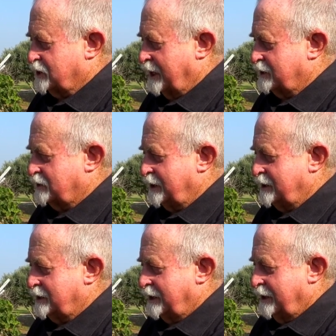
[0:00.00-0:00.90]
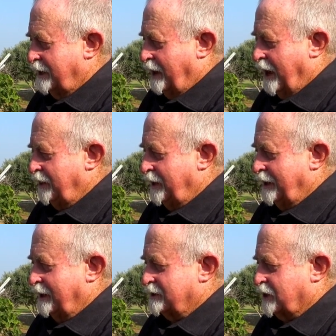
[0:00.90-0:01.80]
centuries, I
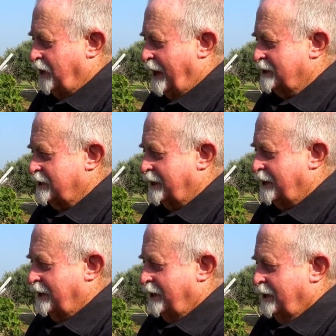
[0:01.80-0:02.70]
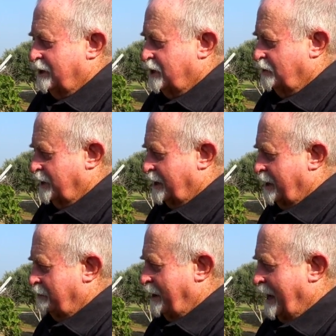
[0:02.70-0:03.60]
think it's classic to
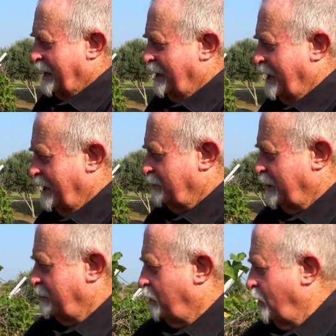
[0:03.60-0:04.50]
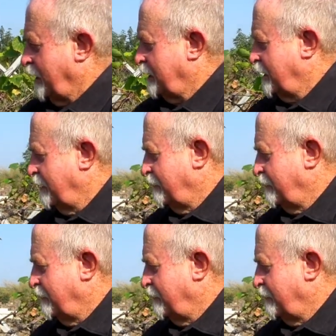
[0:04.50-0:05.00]
come back and point,